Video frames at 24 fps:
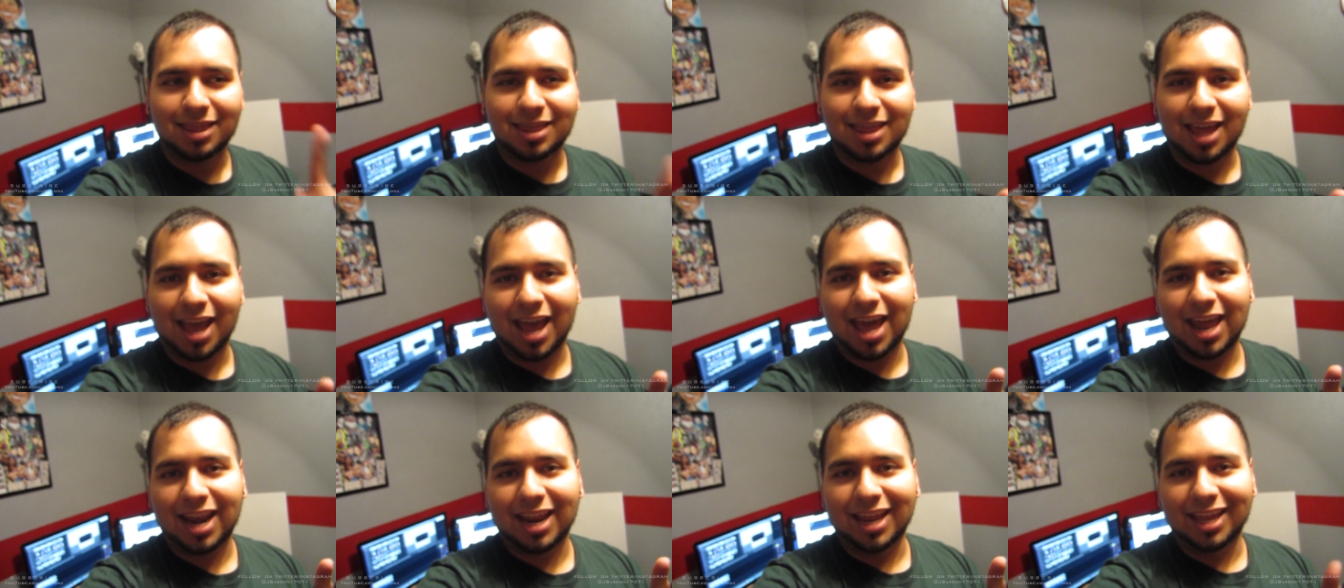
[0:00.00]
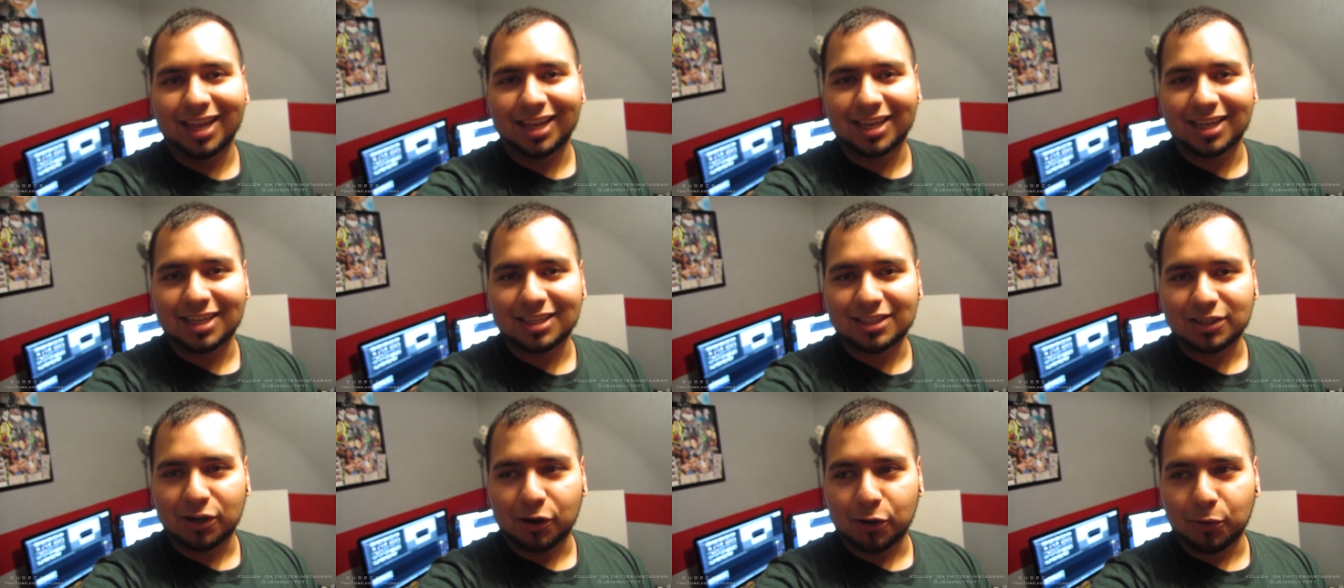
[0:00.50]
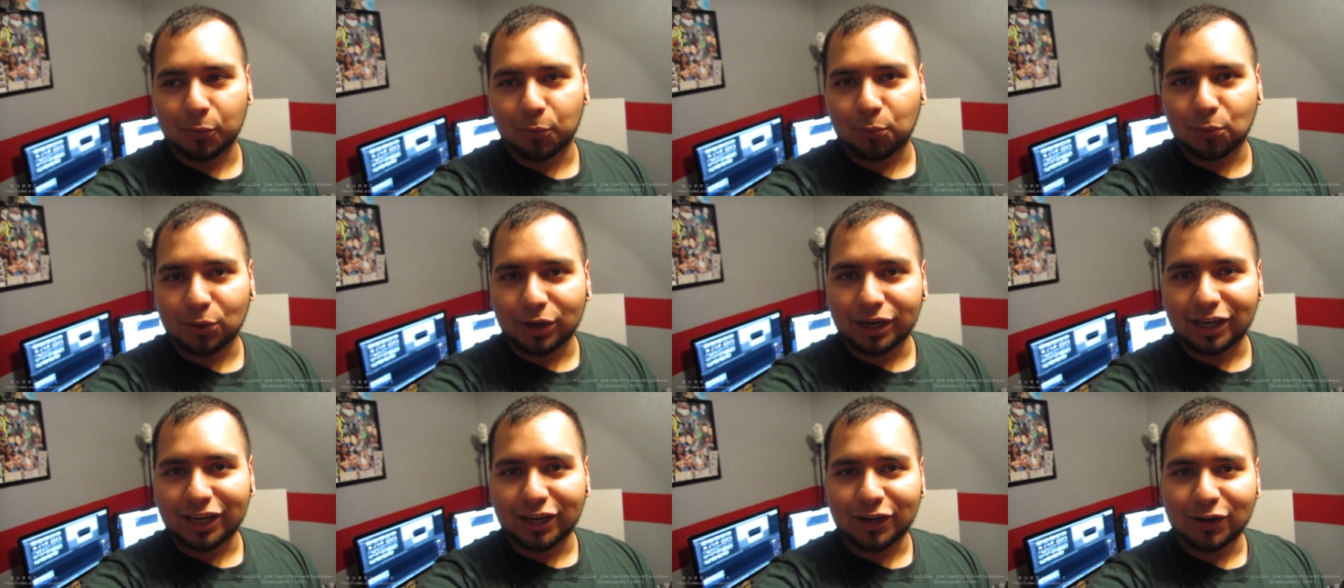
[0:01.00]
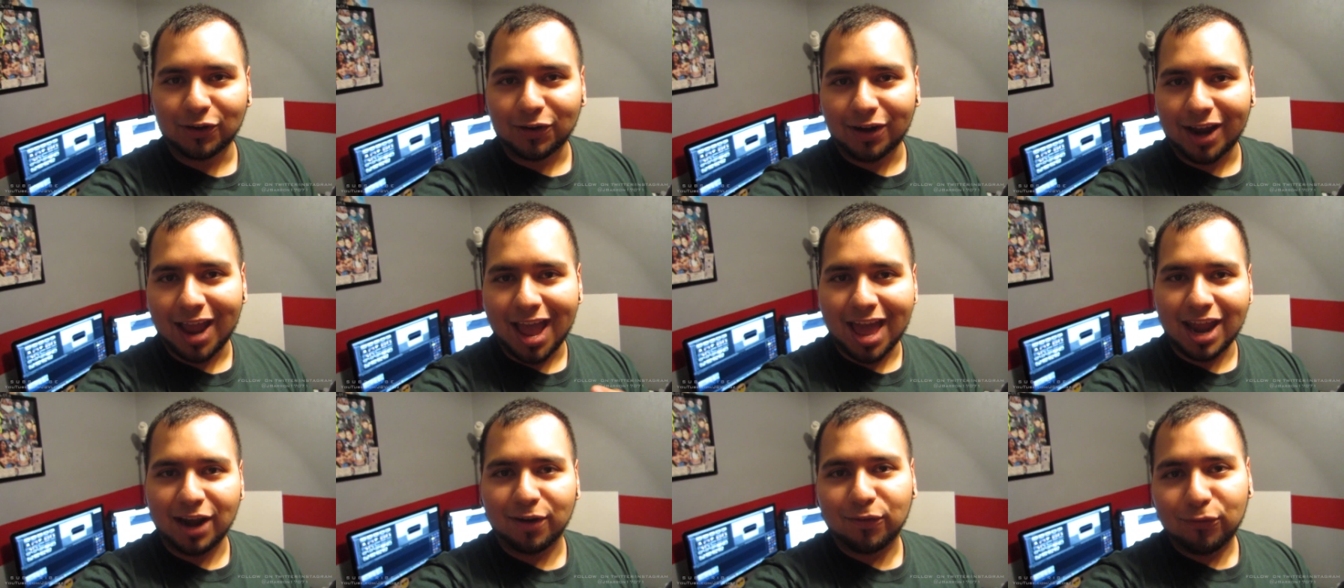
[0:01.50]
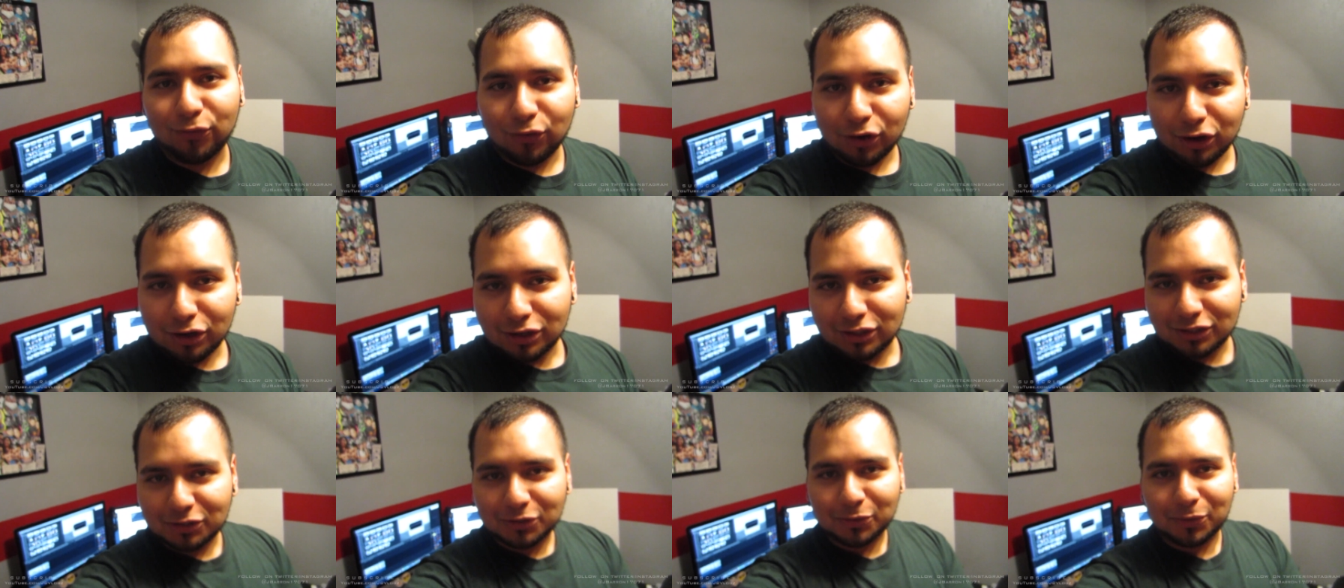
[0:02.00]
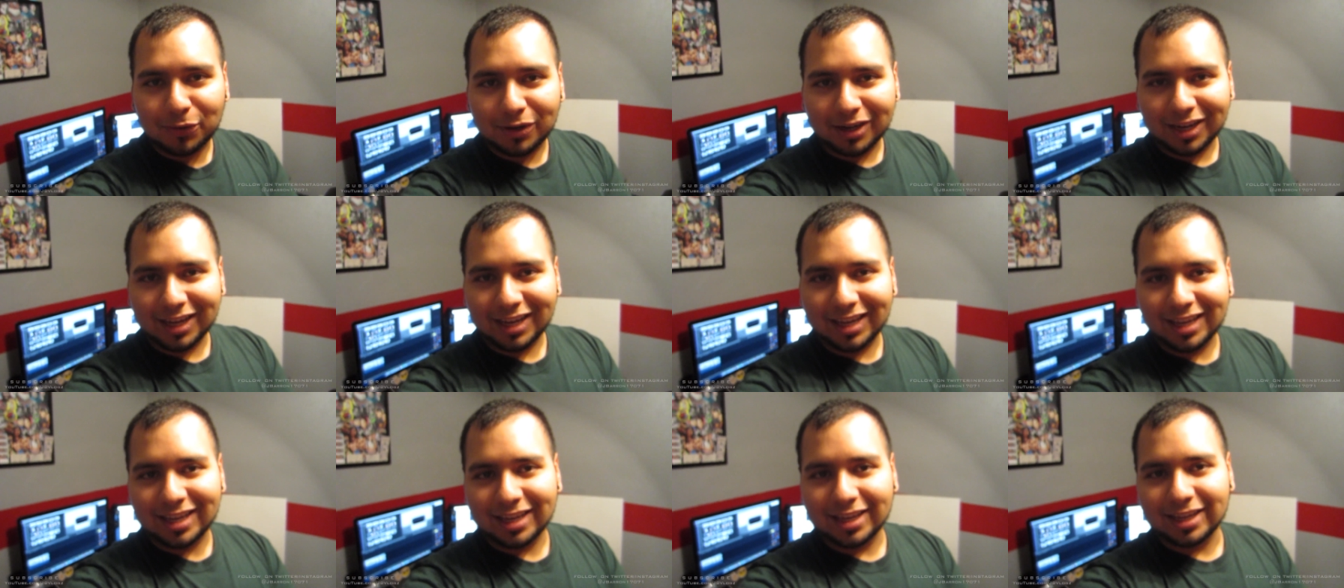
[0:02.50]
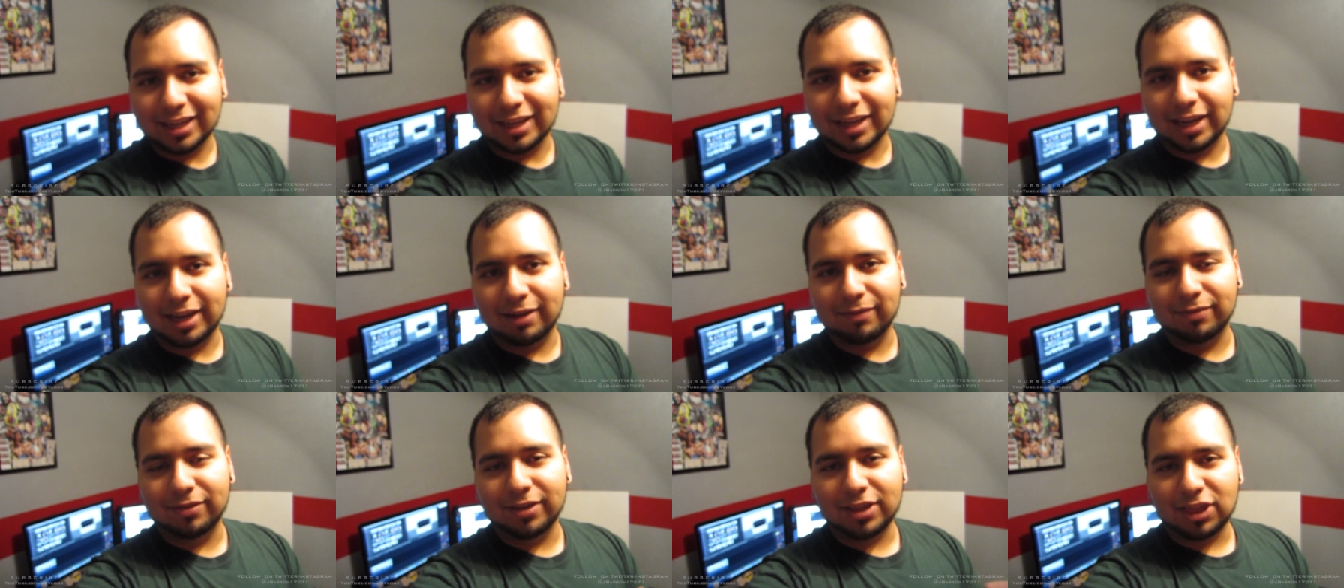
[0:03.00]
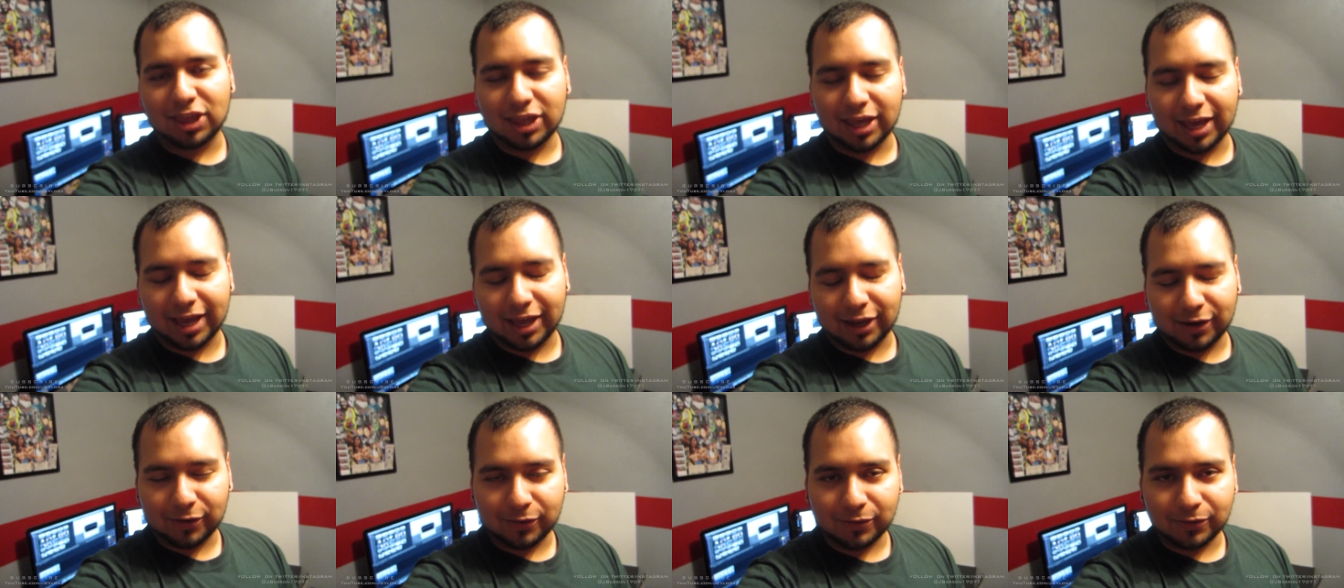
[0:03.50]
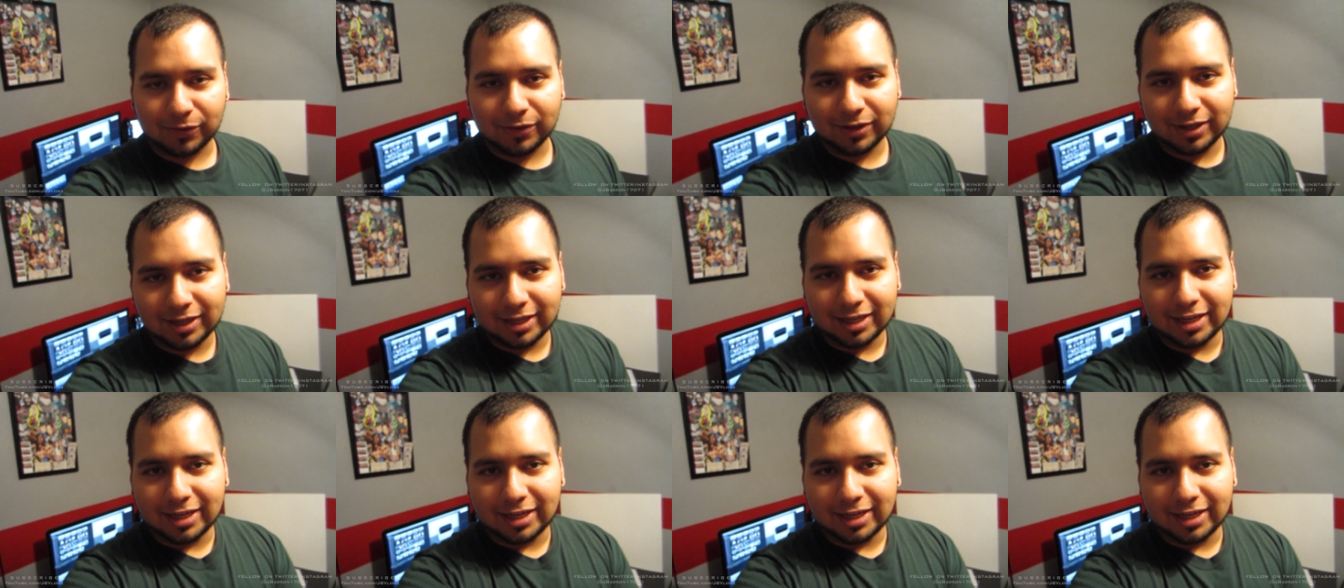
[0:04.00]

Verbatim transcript: that is our one year anniversary of the channel.